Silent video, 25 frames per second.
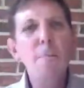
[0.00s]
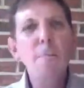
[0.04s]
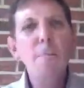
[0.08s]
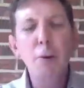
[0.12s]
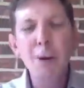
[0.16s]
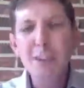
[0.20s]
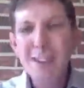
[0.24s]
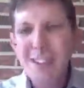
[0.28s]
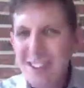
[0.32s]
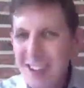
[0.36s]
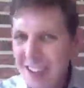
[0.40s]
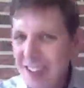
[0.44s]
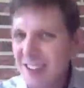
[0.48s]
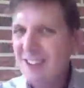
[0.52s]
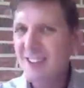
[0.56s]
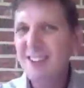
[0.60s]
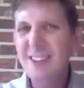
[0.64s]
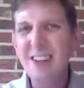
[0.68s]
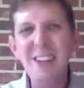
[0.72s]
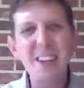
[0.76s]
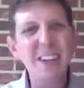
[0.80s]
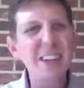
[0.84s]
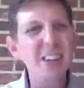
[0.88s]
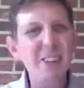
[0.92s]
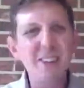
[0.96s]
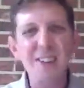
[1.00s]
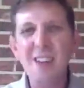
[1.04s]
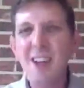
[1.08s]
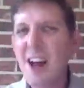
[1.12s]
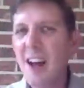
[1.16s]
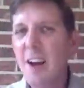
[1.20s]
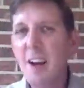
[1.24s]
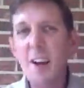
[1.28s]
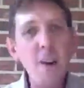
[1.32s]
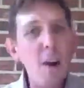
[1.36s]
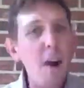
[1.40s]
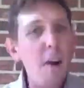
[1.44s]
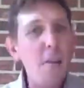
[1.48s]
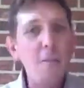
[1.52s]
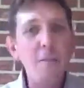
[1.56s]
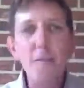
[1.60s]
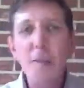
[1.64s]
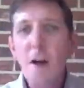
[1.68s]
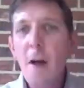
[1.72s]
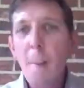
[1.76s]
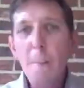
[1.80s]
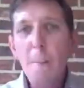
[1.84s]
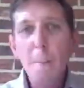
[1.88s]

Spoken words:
production is not enough.